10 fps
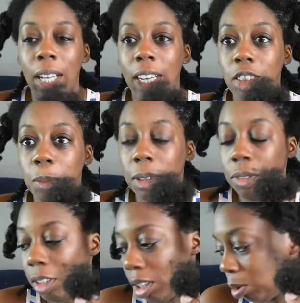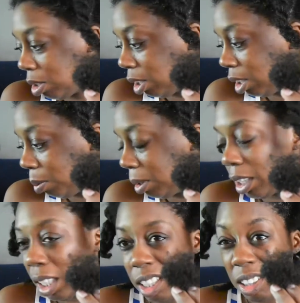And to be fair, there was a little bit
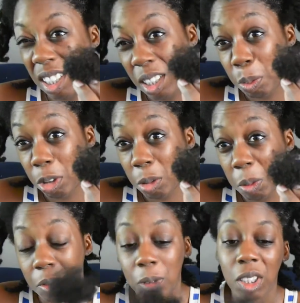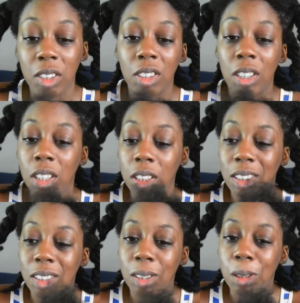of hair in the brush before I started,
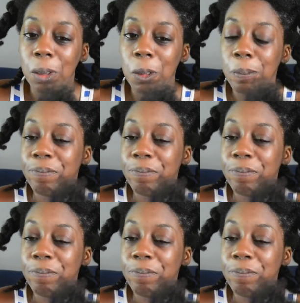so